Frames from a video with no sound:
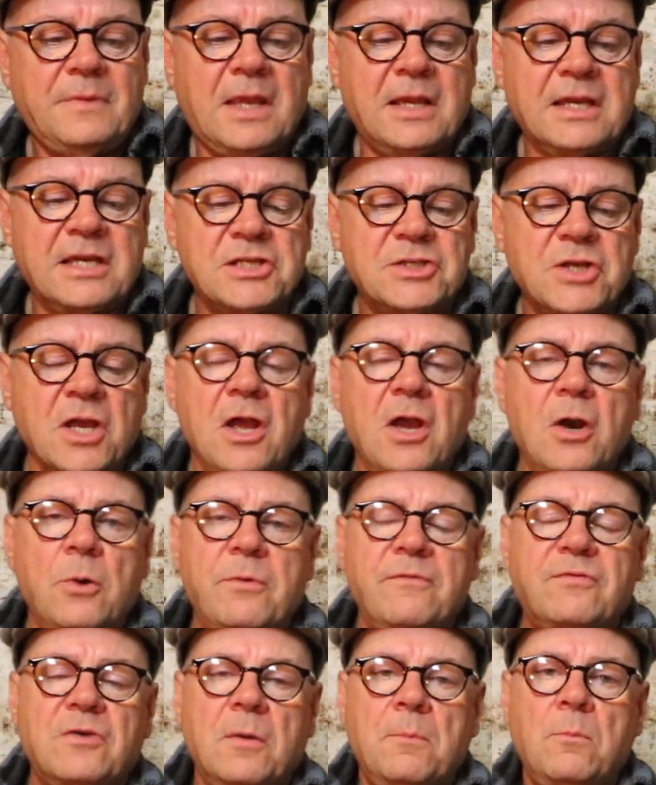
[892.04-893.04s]
because
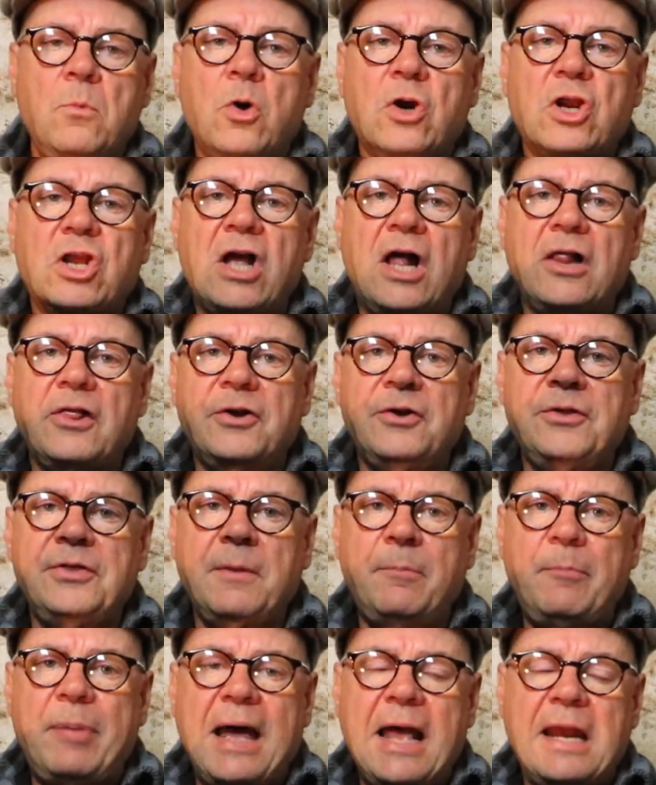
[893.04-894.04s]
we've got more colour in
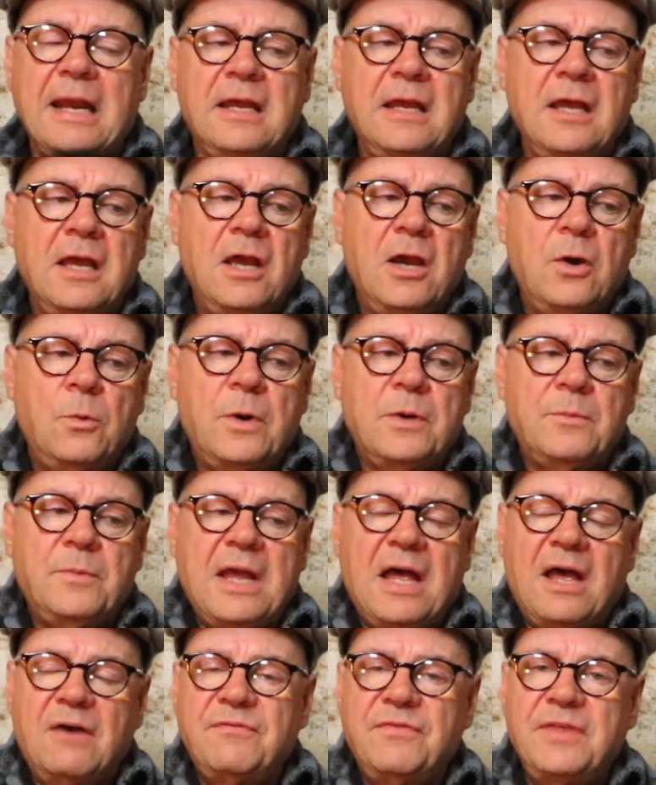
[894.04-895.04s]
the palette when we
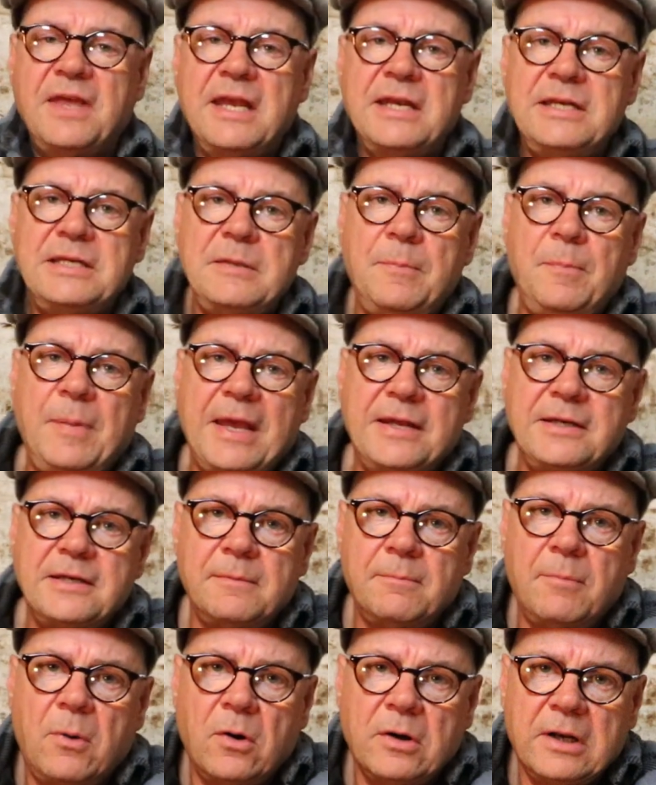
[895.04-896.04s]
have the
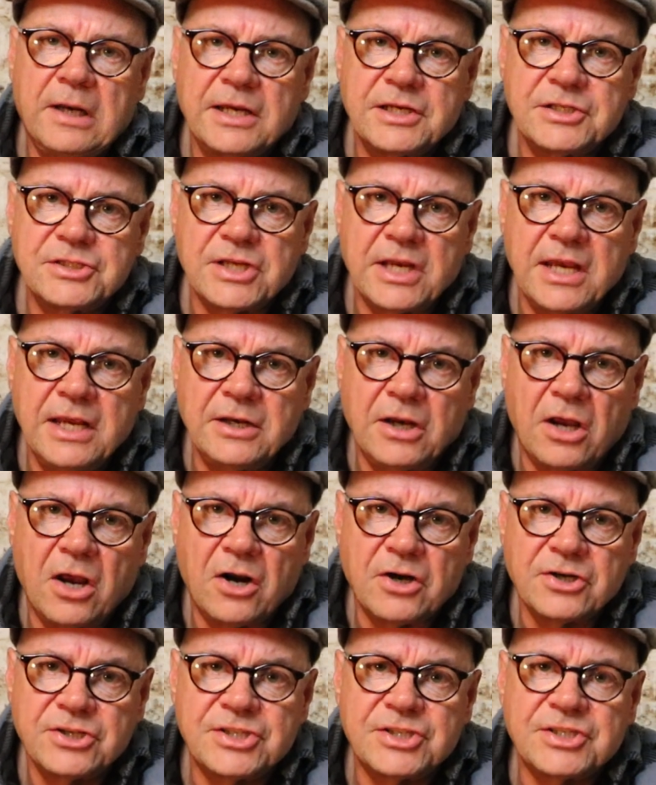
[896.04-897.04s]
independent bottlings in
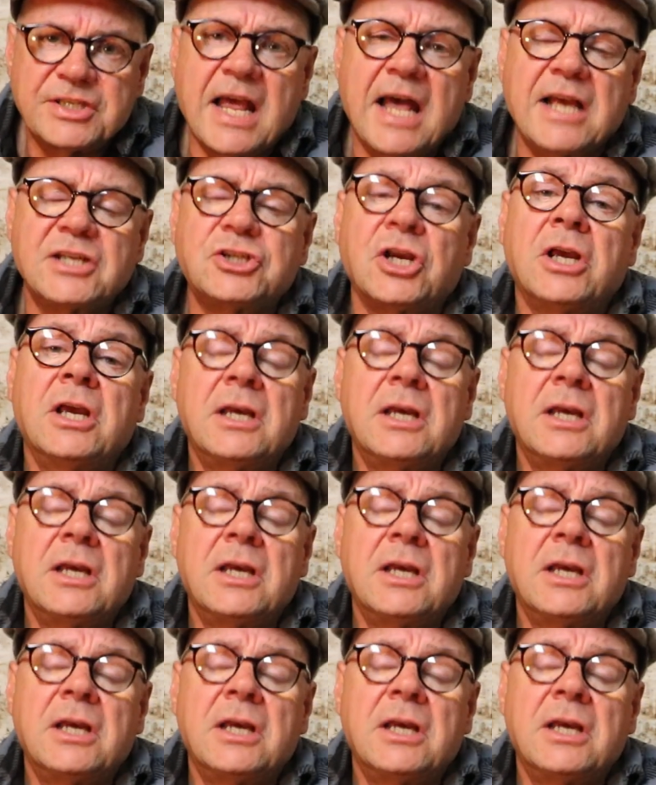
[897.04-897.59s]
our stash